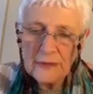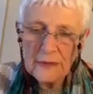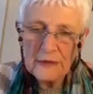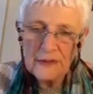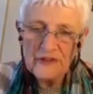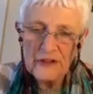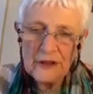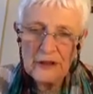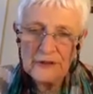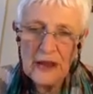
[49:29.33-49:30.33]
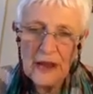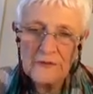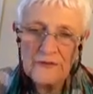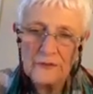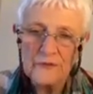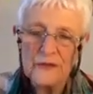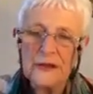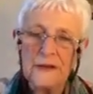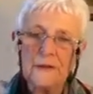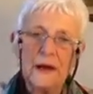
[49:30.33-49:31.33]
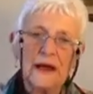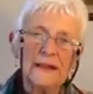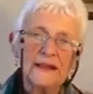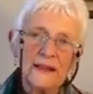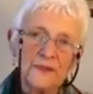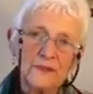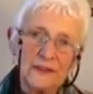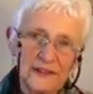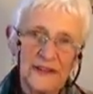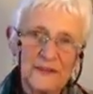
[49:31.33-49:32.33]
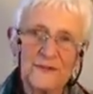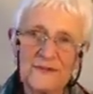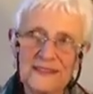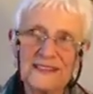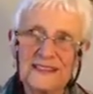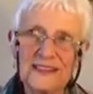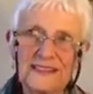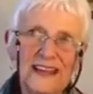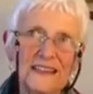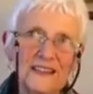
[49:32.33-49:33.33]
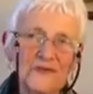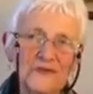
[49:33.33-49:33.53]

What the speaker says: That she looked after him really well, like, to the extent of